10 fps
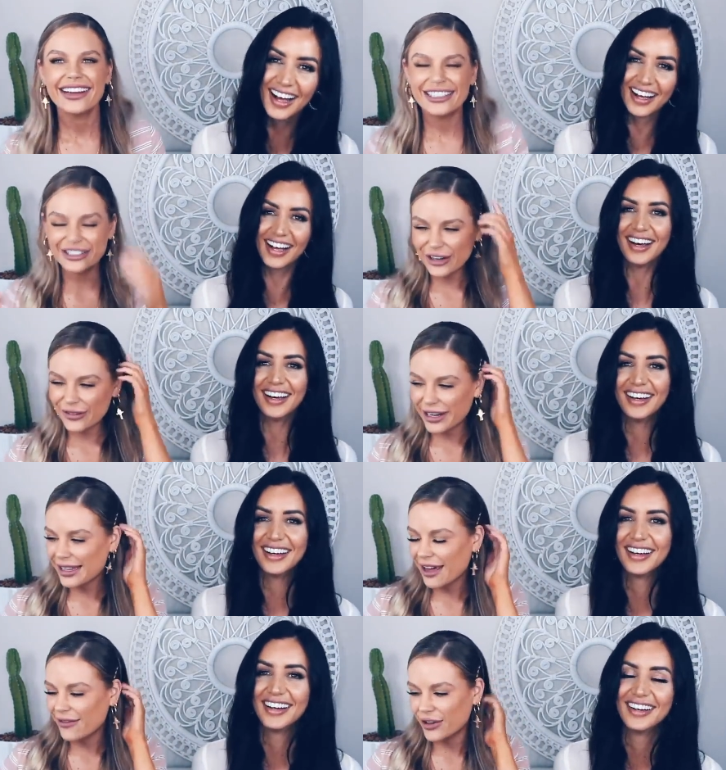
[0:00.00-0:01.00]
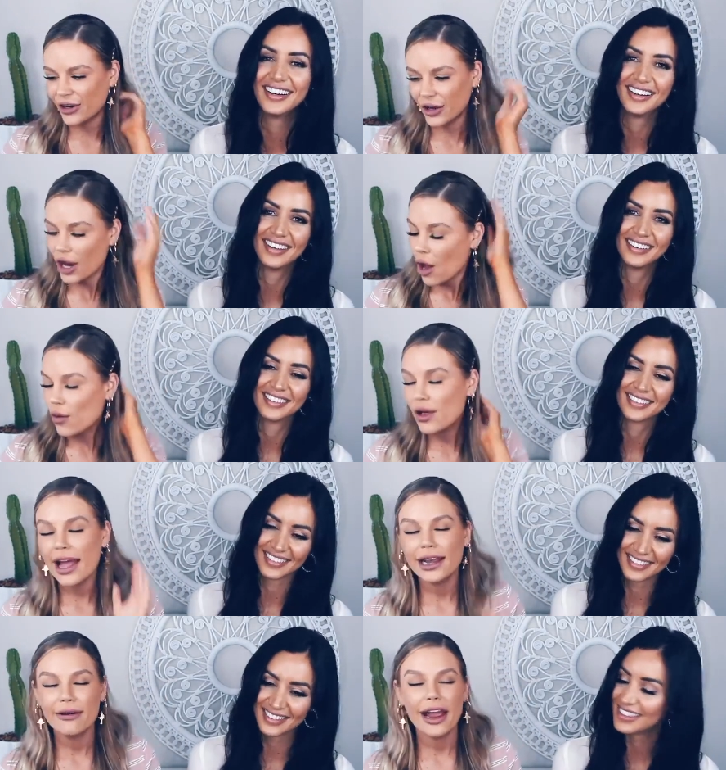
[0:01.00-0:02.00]
Speaker 1: we do. We love you. Well,
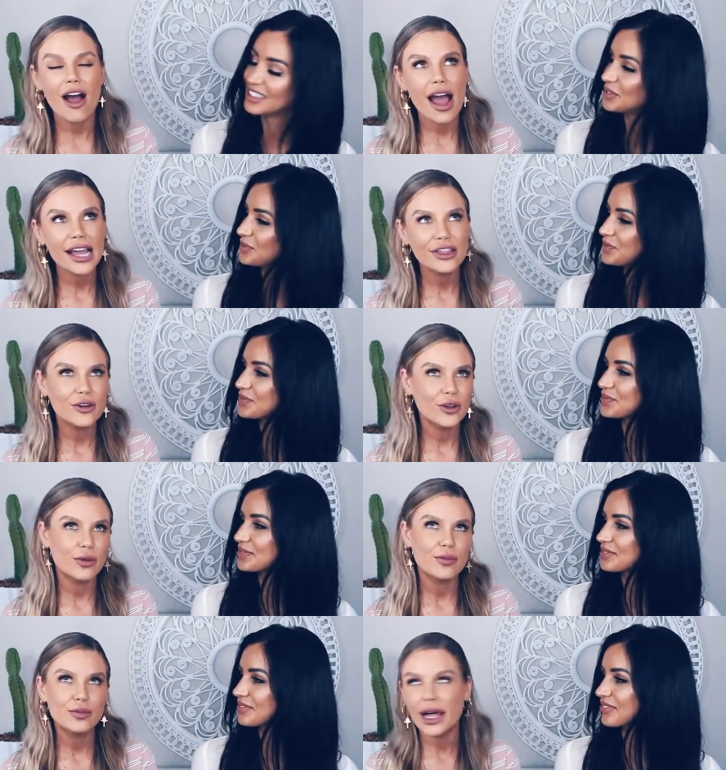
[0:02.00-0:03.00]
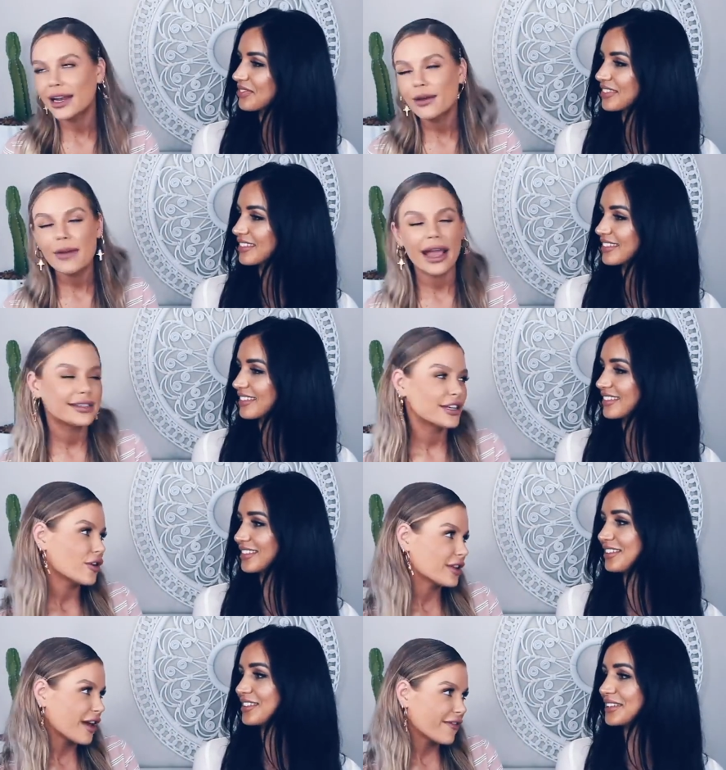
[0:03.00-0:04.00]
anyway, I thought you were bloody amazing. Oh
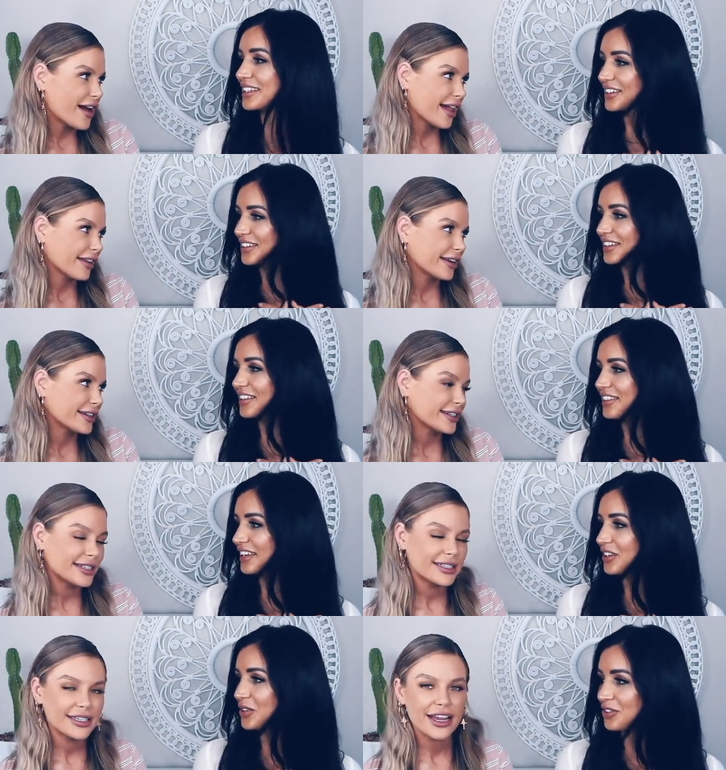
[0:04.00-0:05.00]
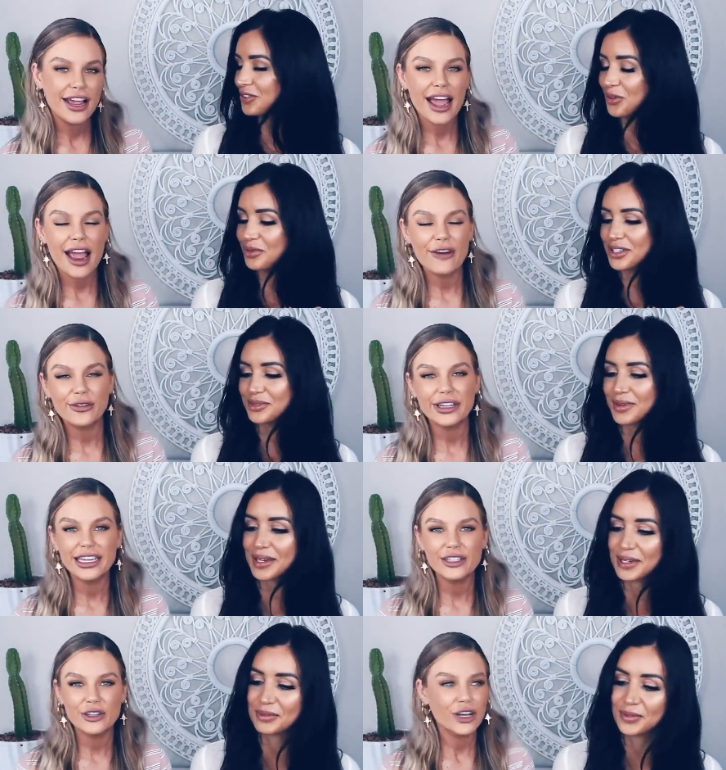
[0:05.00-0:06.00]
on my god! Thank you so much. I
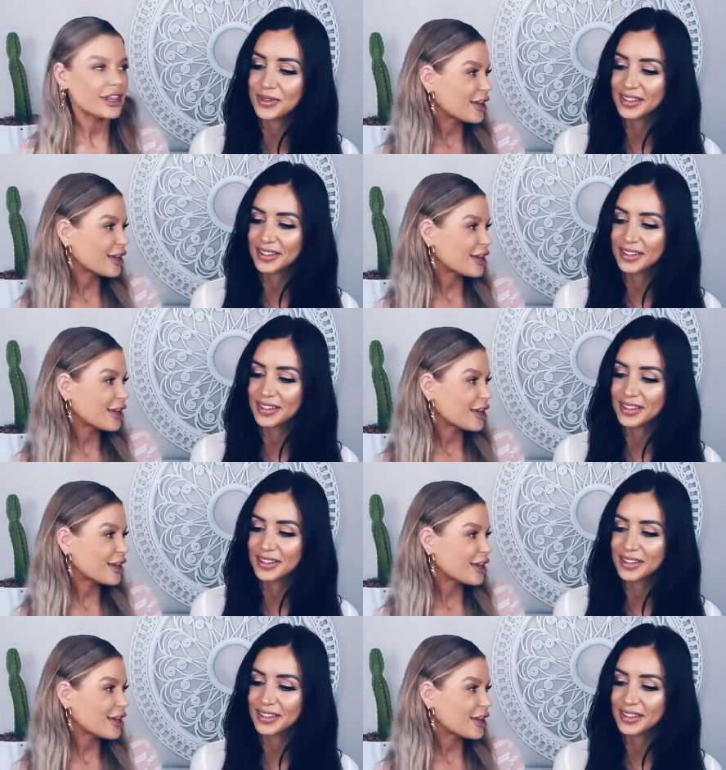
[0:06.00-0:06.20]
really babe. do.